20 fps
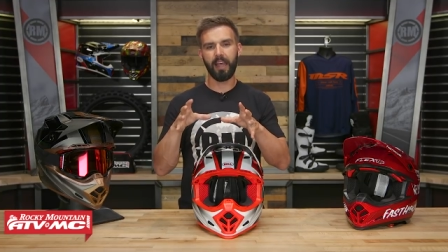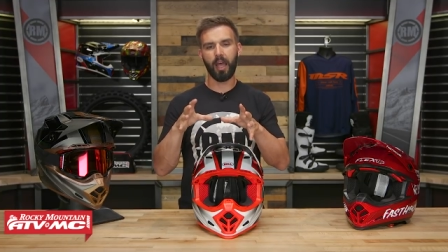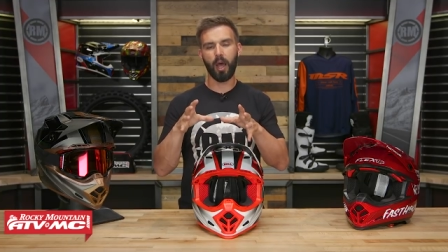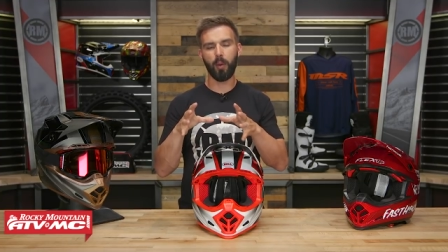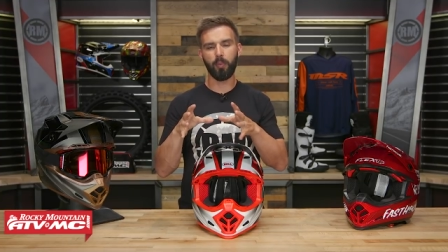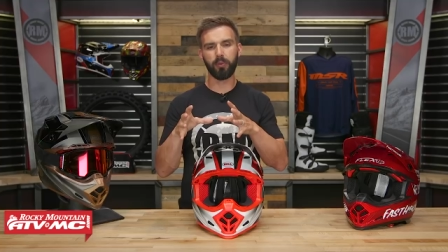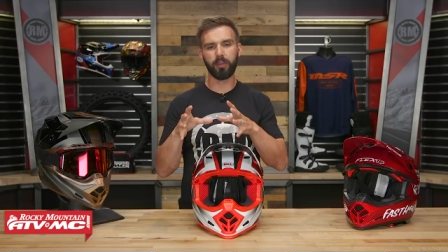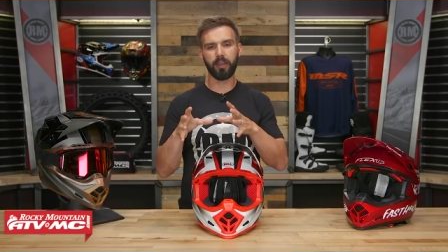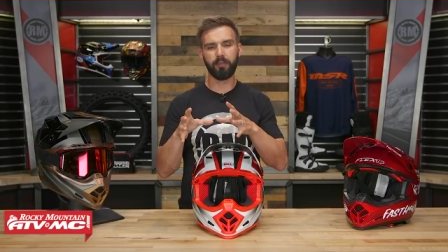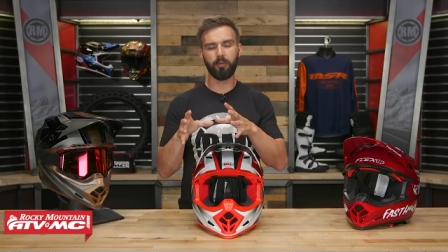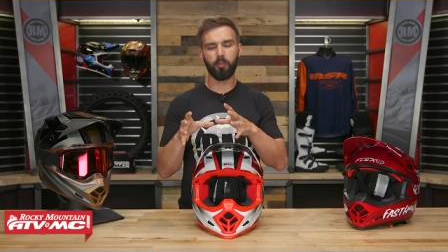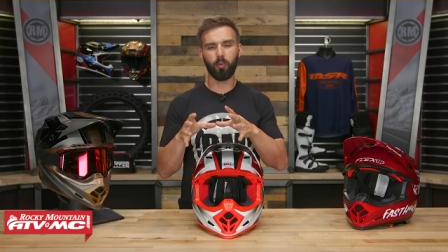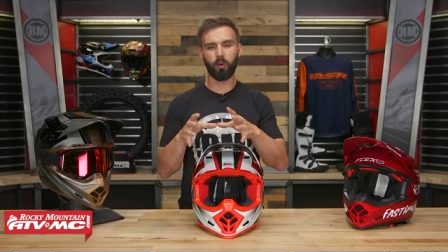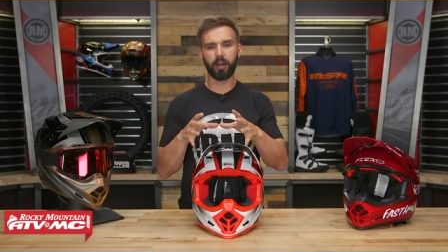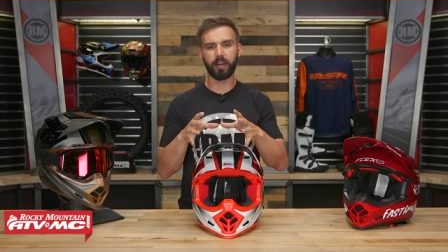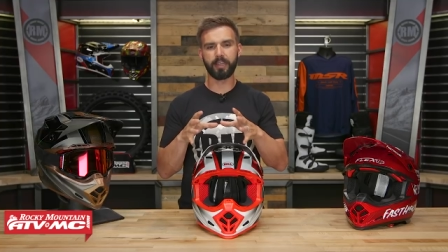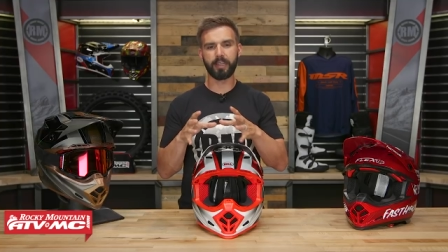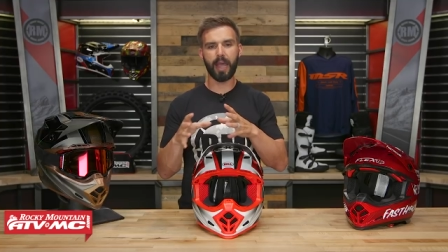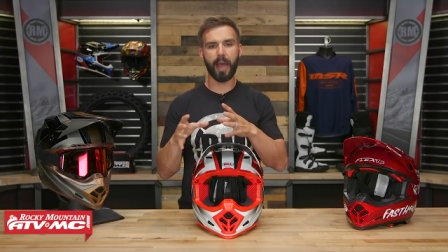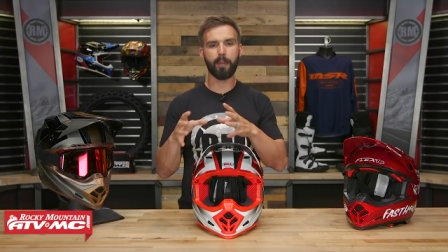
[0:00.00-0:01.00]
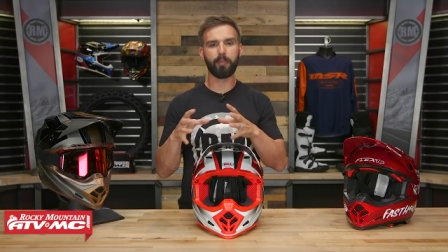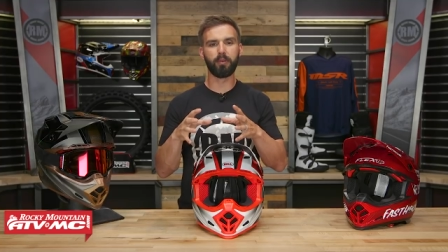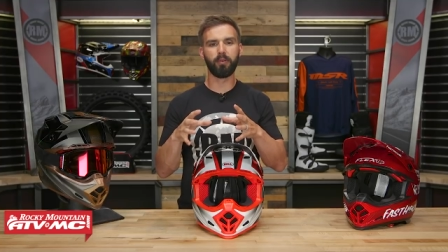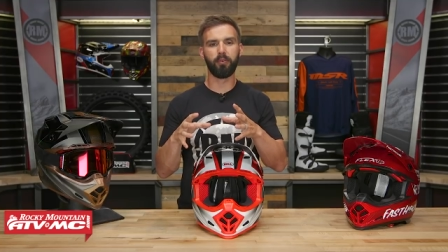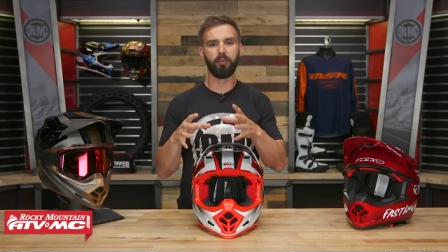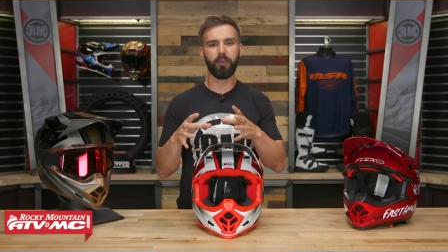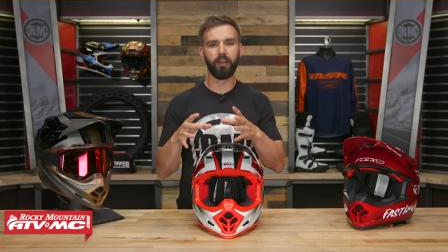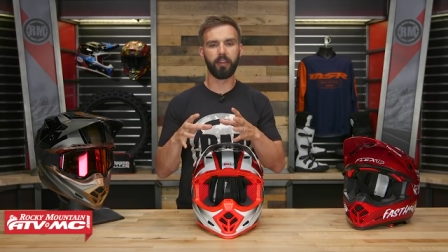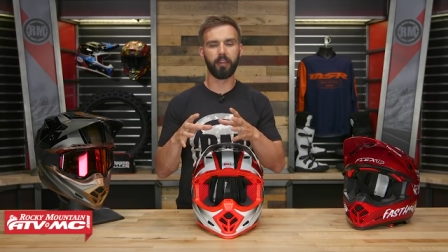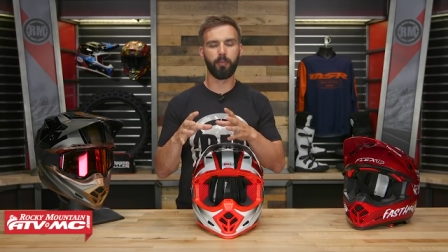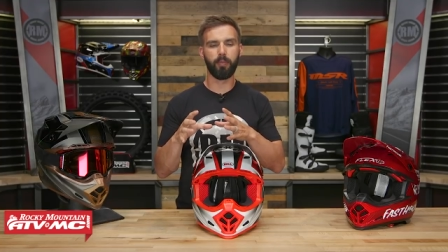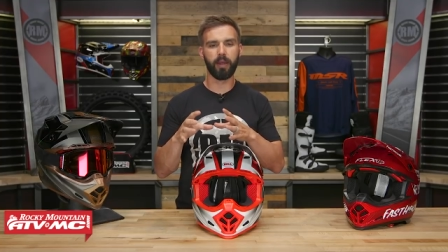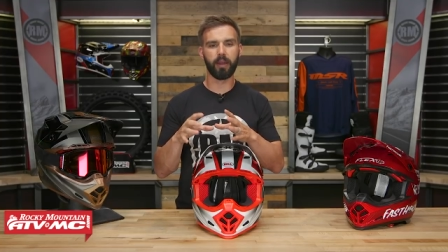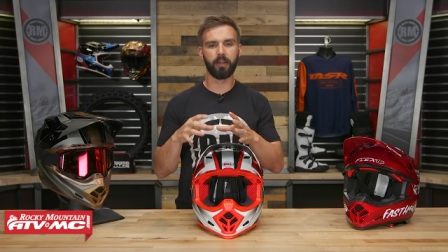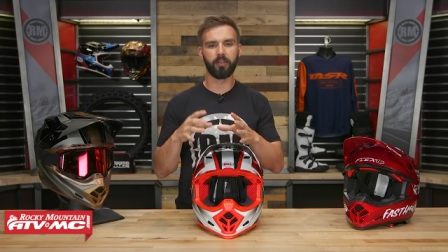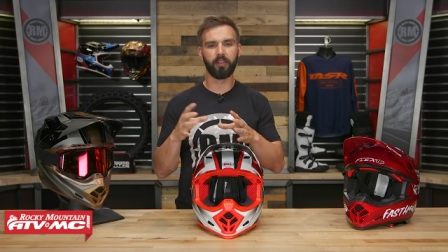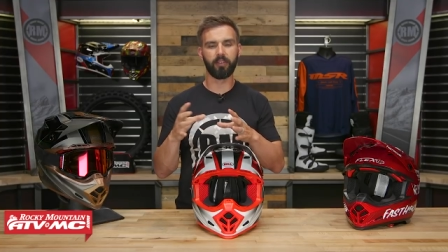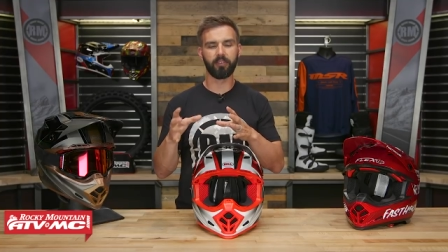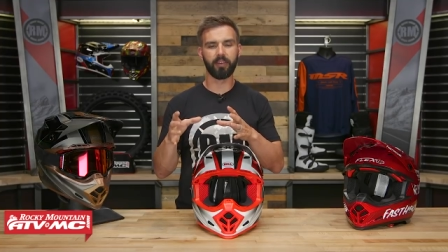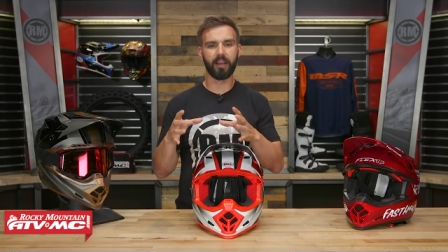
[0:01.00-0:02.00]
helps give a more adaptive fit
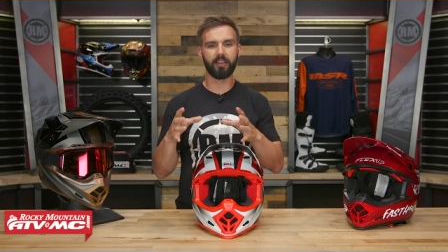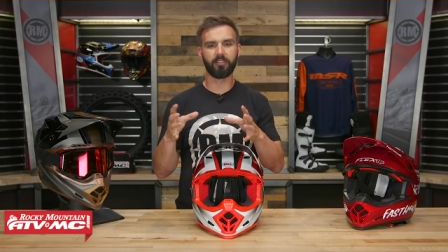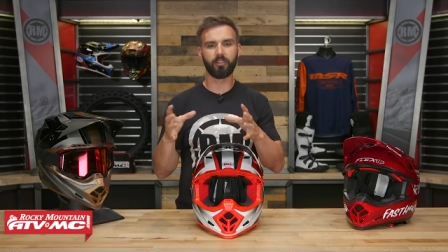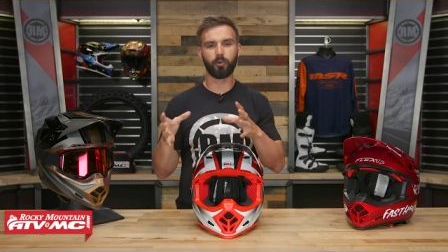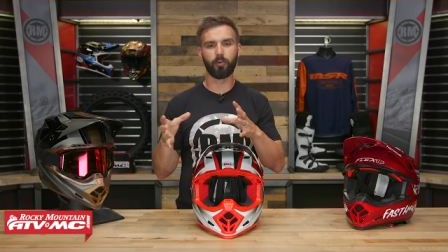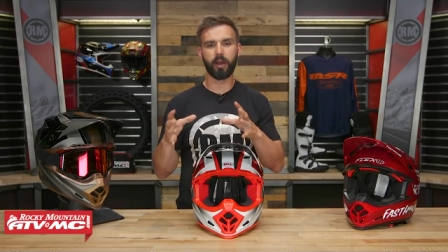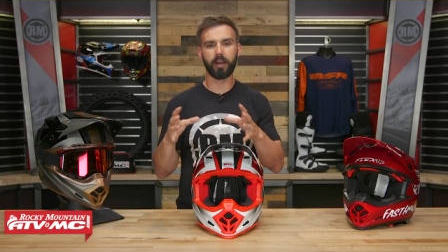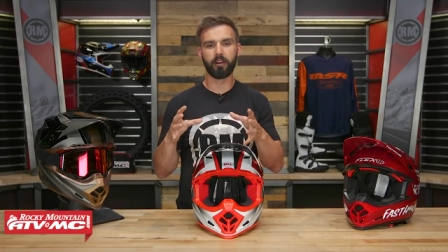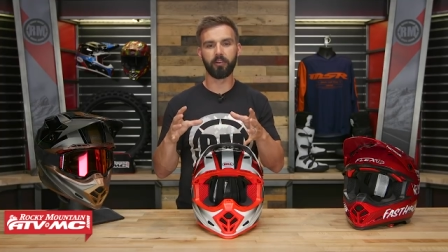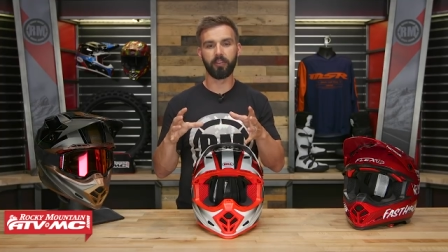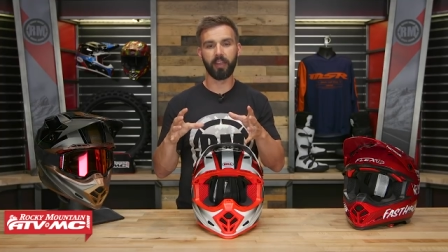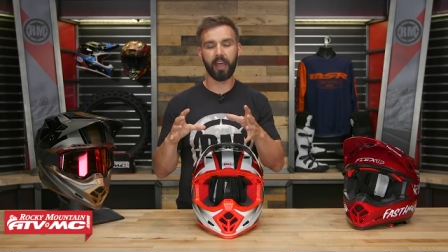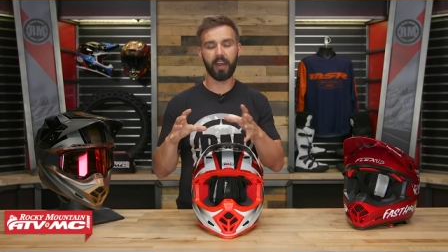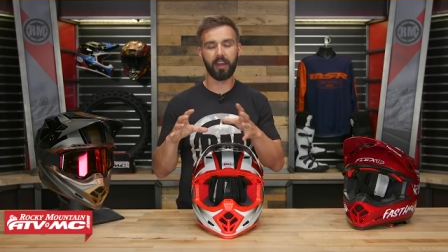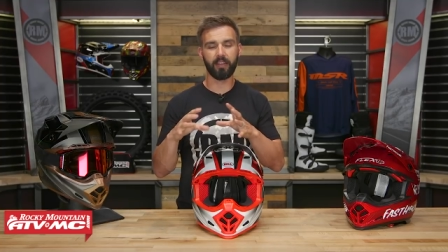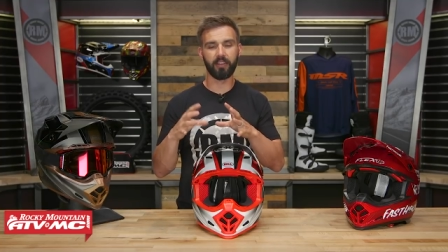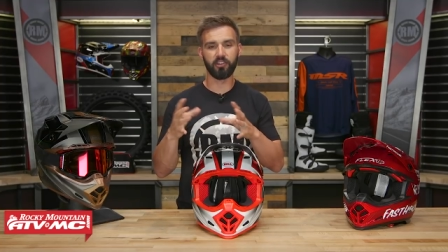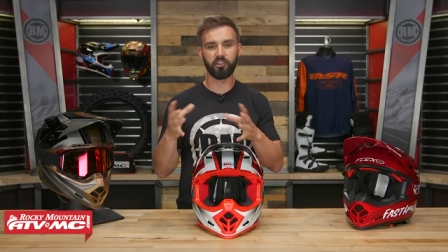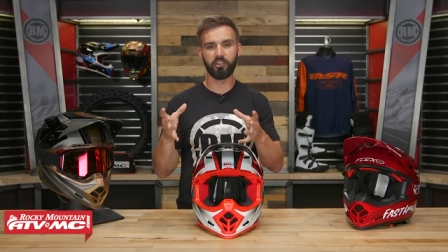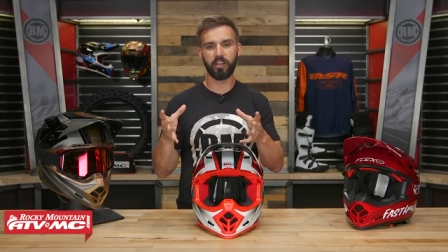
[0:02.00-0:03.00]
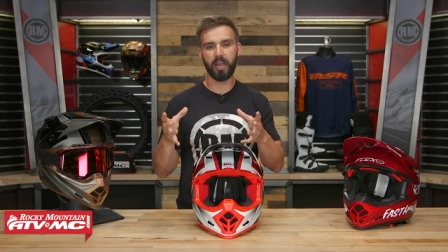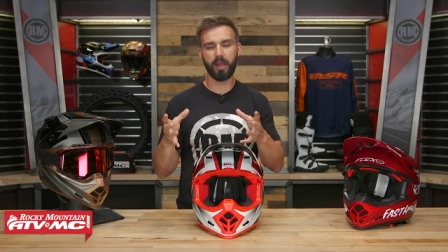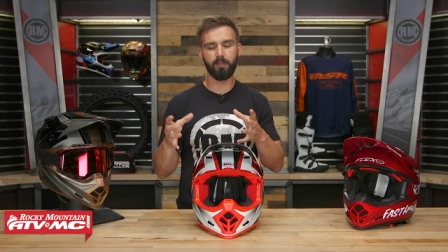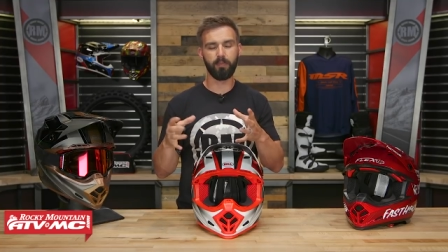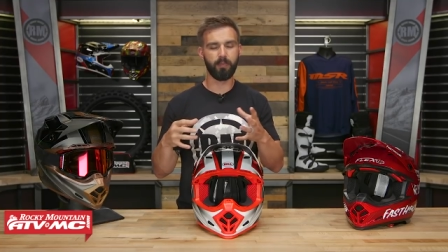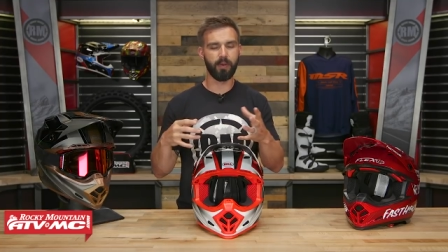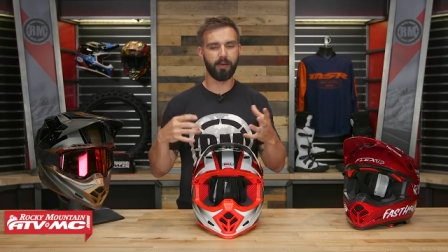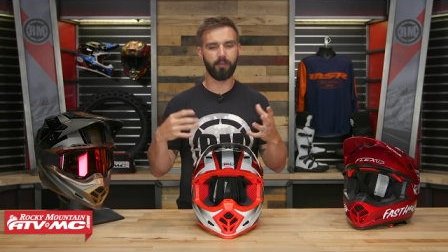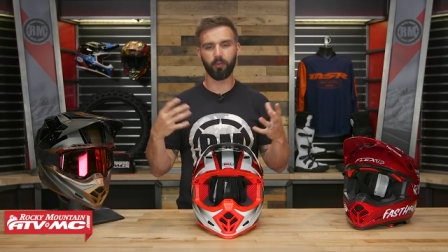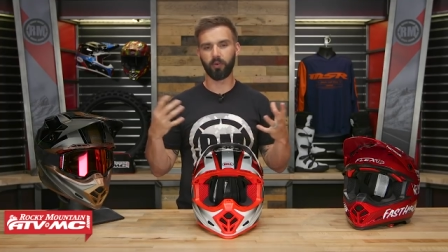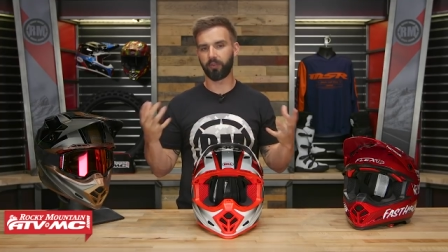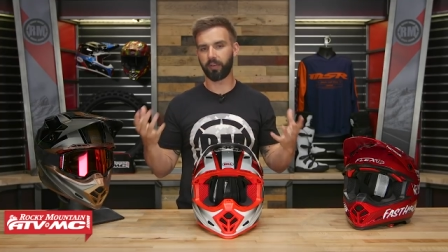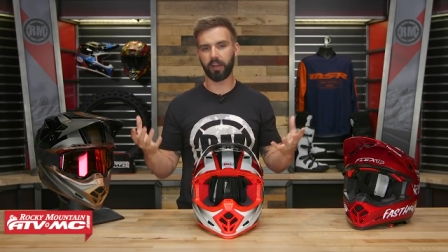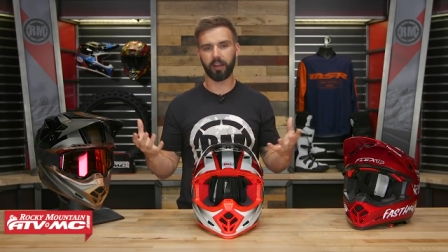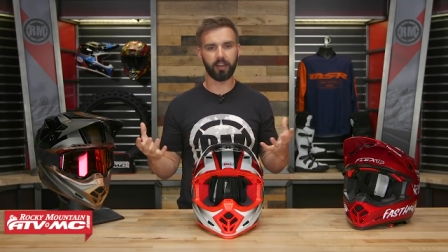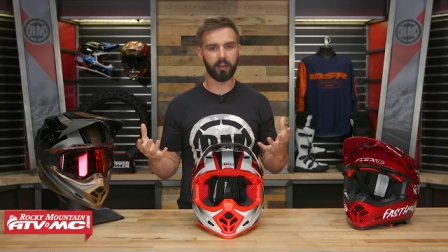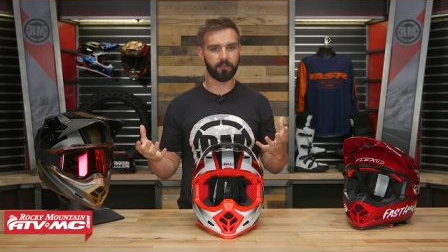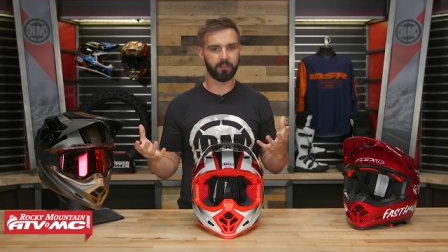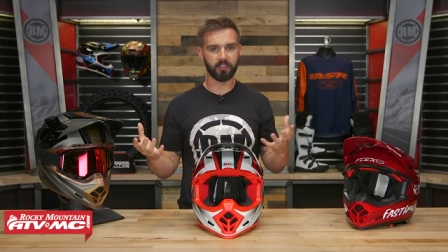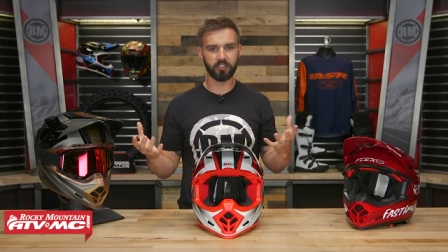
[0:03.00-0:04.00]
depending on the size of the rider's head and the shape. Everyone's
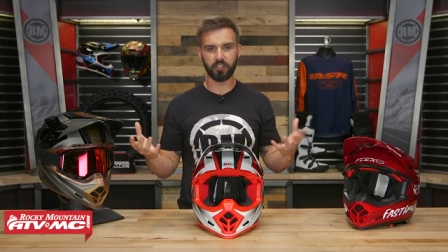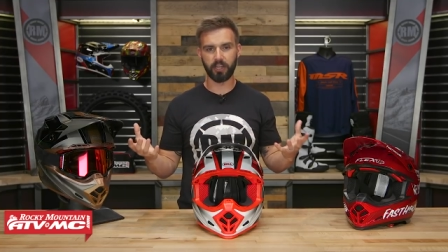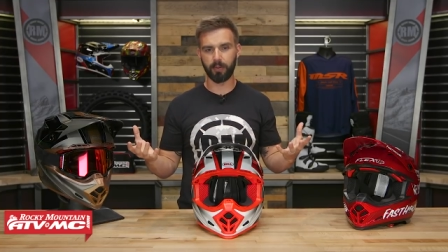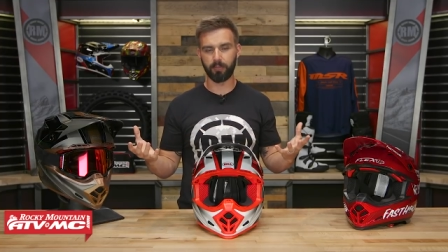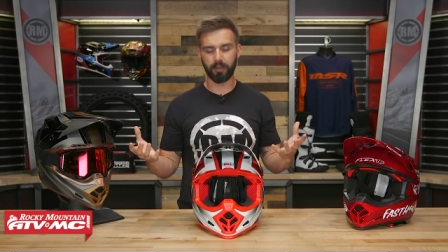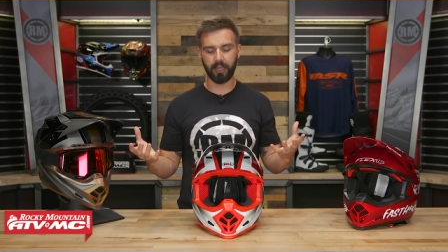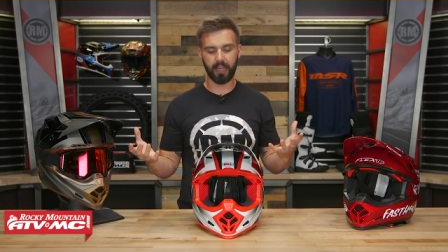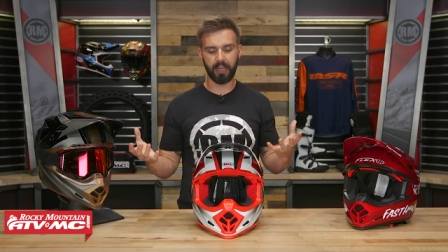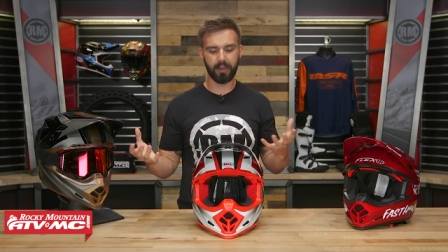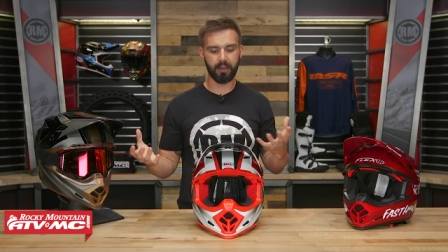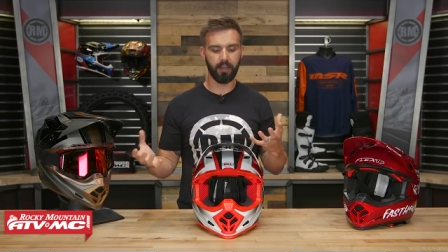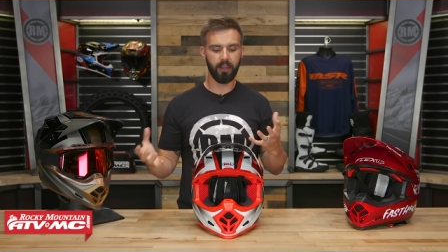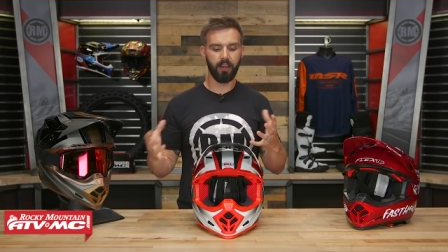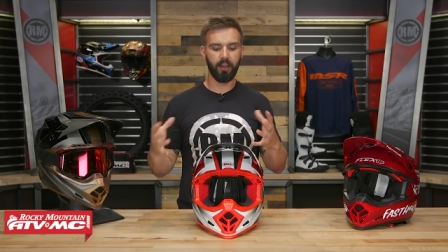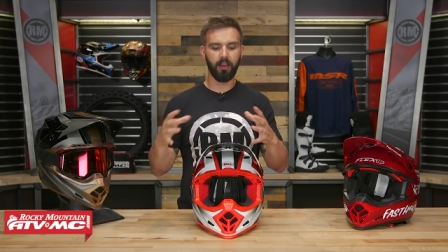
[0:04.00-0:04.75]
got a different shaped head.